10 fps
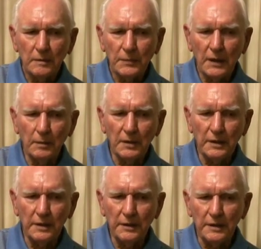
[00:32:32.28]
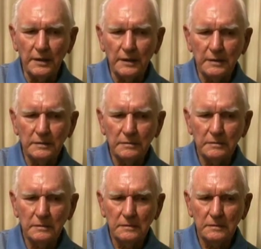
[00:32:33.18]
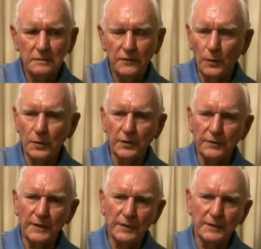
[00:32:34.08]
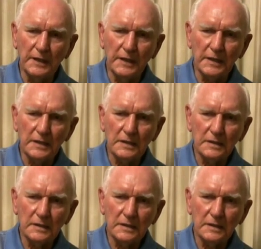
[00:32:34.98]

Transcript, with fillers: probably the fourth or fifth day.